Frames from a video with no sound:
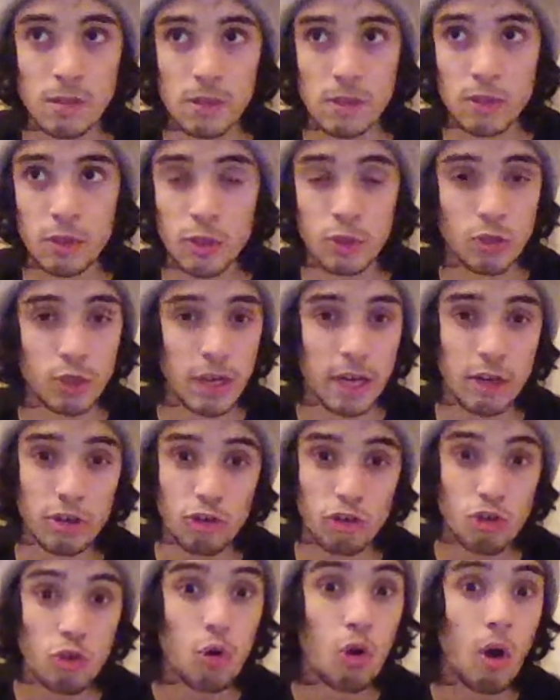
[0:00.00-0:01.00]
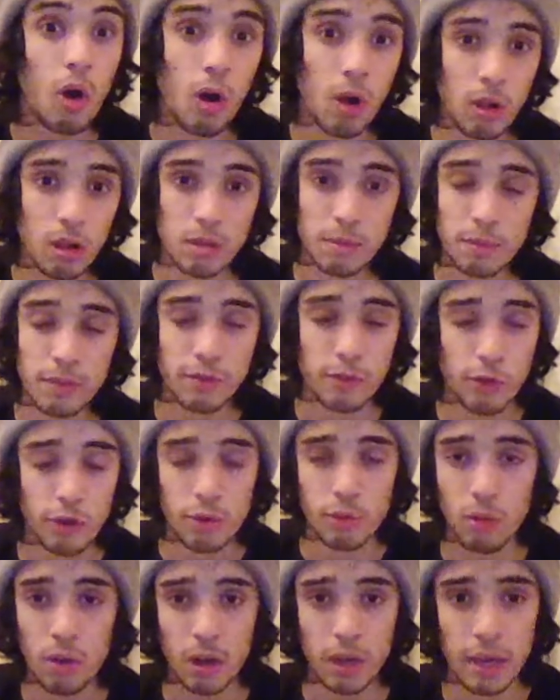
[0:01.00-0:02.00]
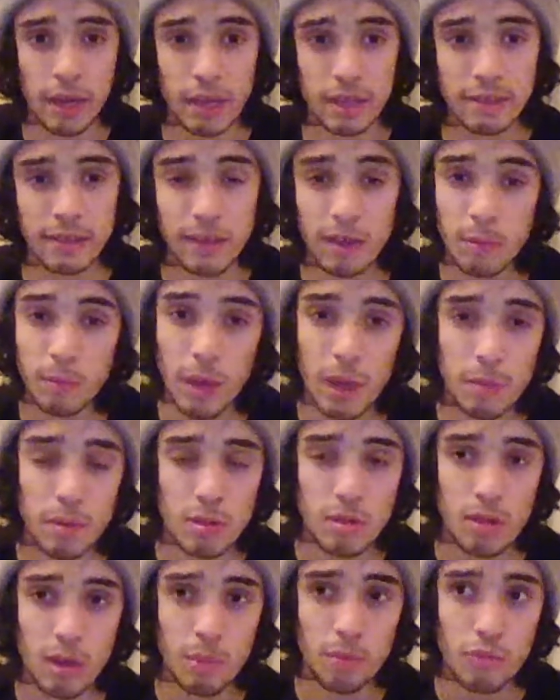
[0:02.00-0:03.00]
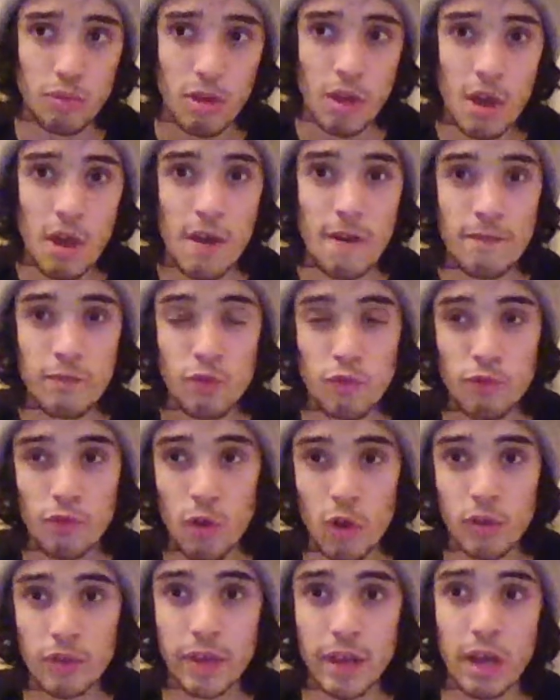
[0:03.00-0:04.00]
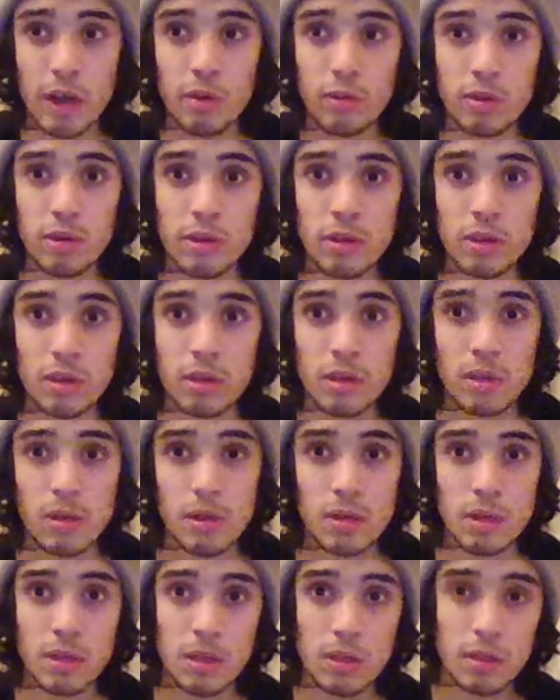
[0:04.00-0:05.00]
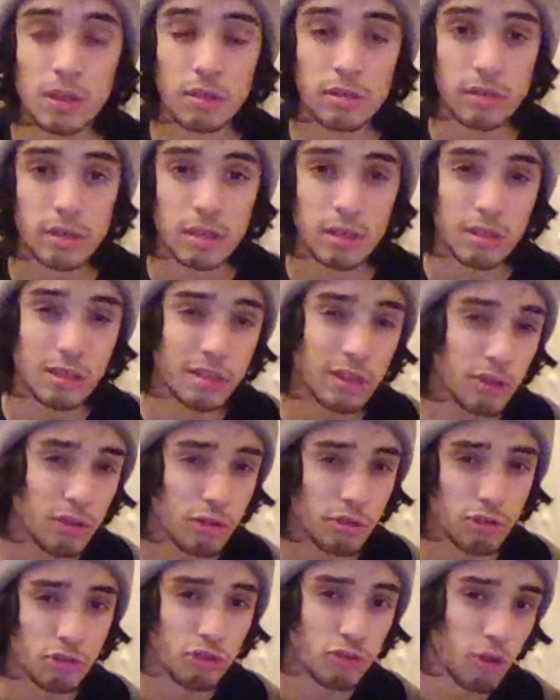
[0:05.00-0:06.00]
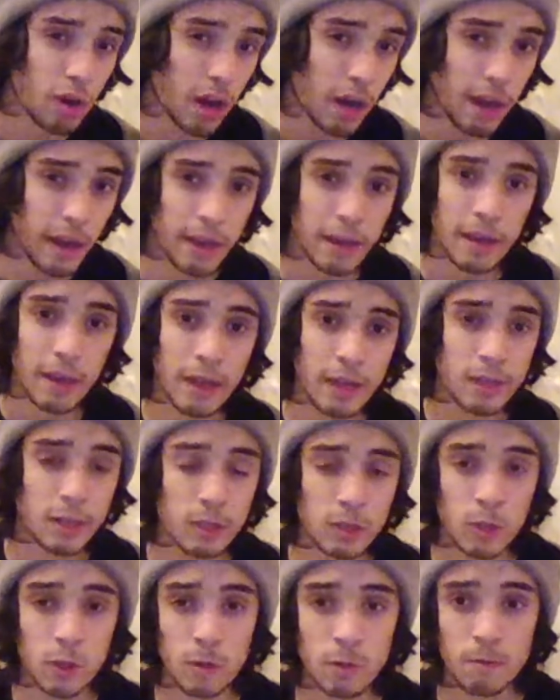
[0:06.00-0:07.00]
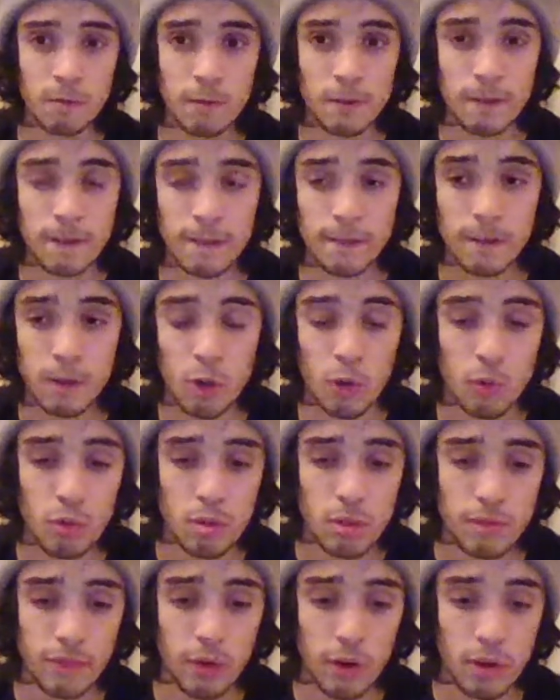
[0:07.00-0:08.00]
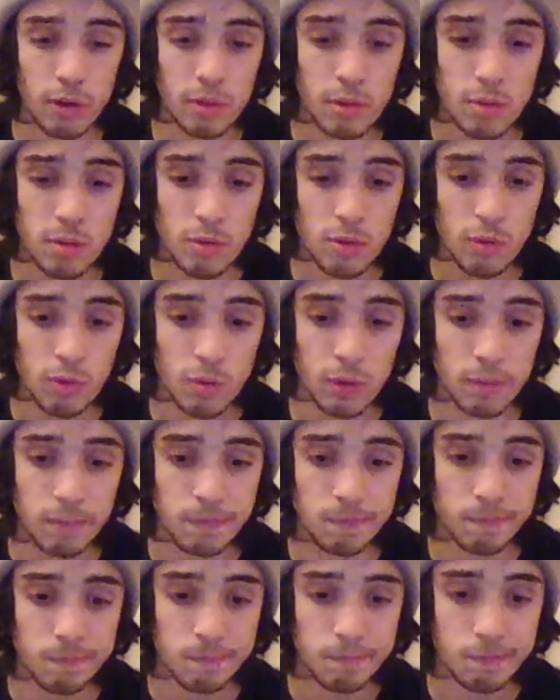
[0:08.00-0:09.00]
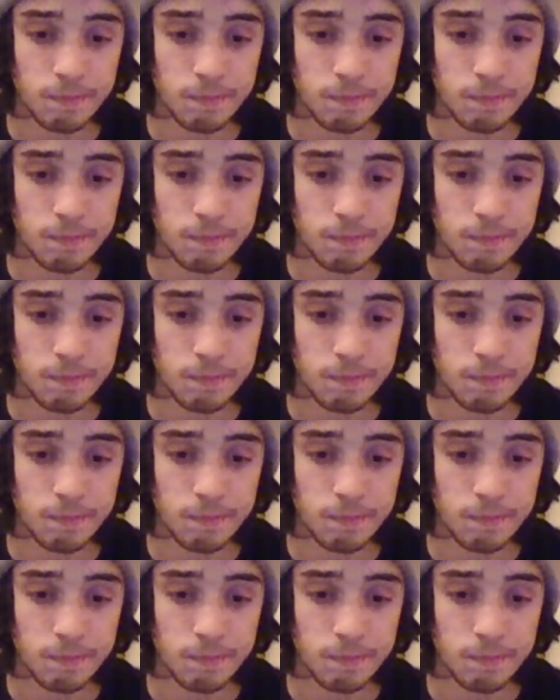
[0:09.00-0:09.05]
Learn how to crawl before you walk again. Take baby steps. If you fall down, continue to try and don't go as far as to